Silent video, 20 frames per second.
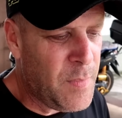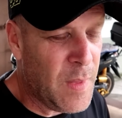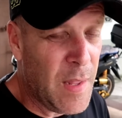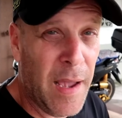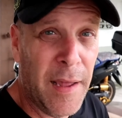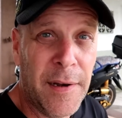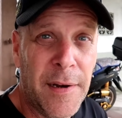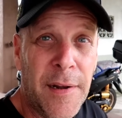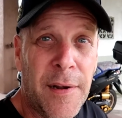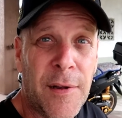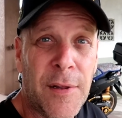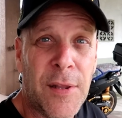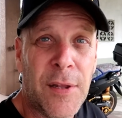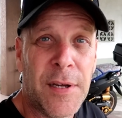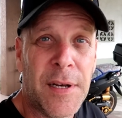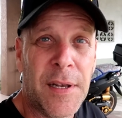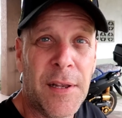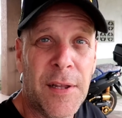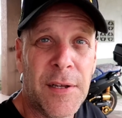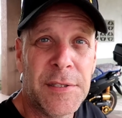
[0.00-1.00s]
don't know,
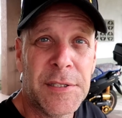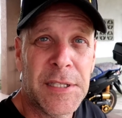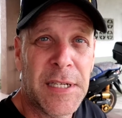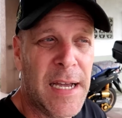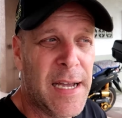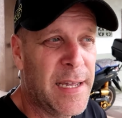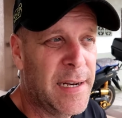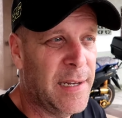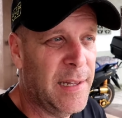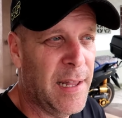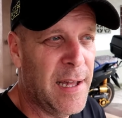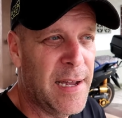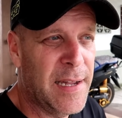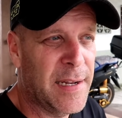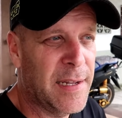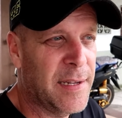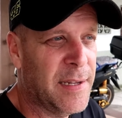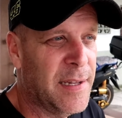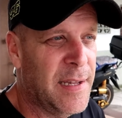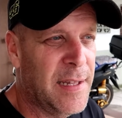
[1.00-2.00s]
Lut's got a lot
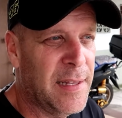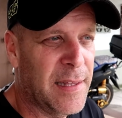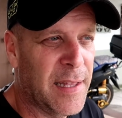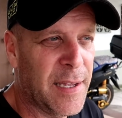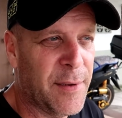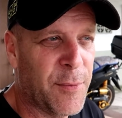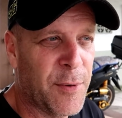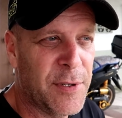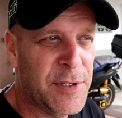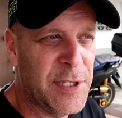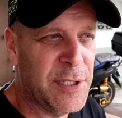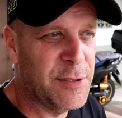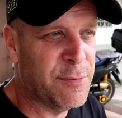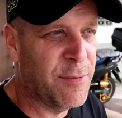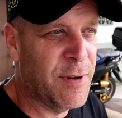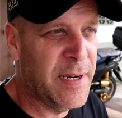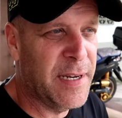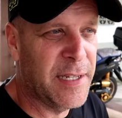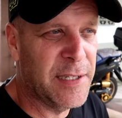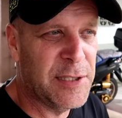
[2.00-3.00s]
of, like, we're just
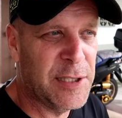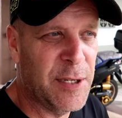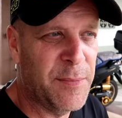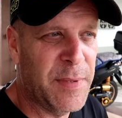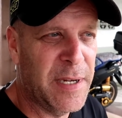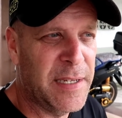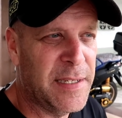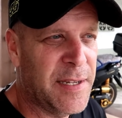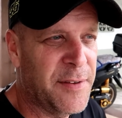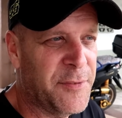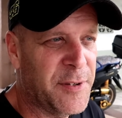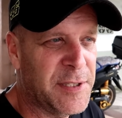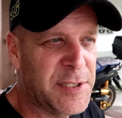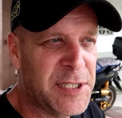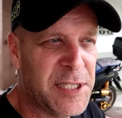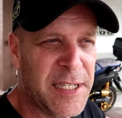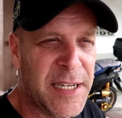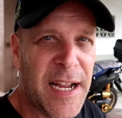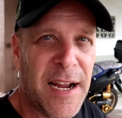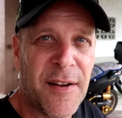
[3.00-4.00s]
running so many different
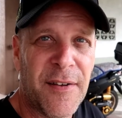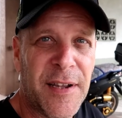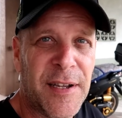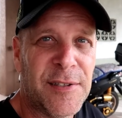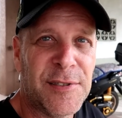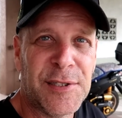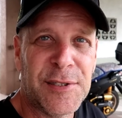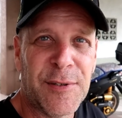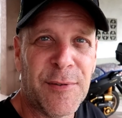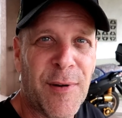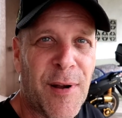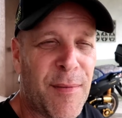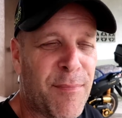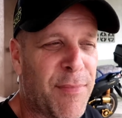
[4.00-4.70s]
scenarios through our